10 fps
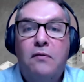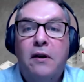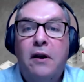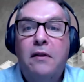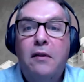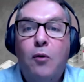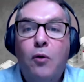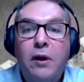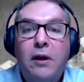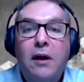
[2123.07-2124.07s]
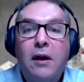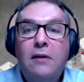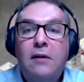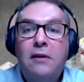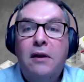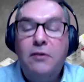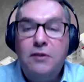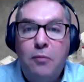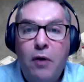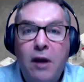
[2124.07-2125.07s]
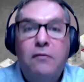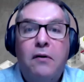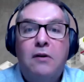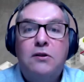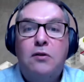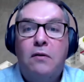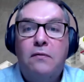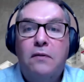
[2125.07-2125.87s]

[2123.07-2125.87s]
and in the morning that there is a break for our staff.